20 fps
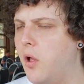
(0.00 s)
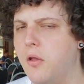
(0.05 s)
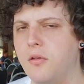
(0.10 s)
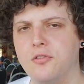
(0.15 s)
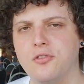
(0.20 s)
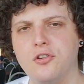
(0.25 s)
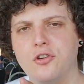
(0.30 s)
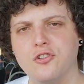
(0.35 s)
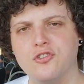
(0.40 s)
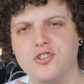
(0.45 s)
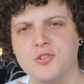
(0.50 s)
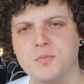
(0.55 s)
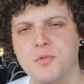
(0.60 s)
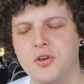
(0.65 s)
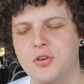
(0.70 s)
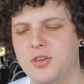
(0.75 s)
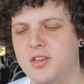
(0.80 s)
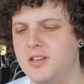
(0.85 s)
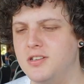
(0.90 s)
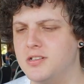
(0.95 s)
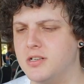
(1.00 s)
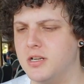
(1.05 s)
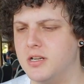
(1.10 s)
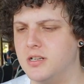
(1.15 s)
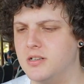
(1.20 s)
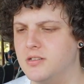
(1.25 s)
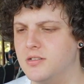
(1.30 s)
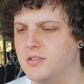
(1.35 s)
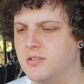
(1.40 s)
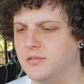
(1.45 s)
It's got a smoky
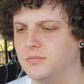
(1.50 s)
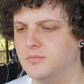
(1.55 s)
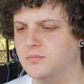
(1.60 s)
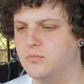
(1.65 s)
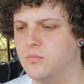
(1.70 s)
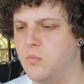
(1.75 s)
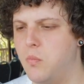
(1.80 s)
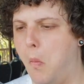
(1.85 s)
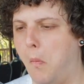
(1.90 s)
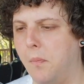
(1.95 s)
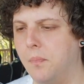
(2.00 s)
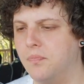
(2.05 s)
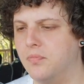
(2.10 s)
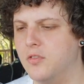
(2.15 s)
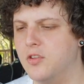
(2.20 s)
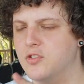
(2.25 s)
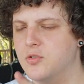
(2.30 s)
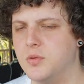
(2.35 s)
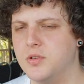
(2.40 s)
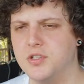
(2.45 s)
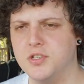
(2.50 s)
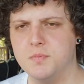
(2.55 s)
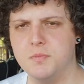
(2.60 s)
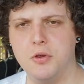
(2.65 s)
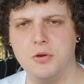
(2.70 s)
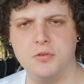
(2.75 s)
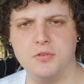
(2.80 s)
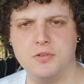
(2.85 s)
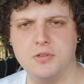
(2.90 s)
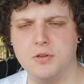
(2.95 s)
taste. This one
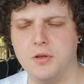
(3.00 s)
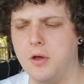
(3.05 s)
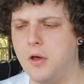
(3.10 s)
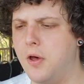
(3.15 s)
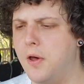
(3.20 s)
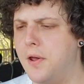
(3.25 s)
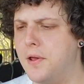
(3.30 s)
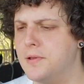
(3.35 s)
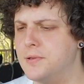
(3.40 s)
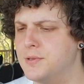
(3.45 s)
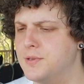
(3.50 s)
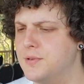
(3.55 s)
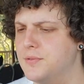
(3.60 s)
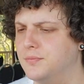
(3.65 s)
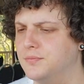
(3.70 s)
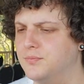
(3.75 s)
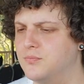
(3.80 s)
smoked cigars.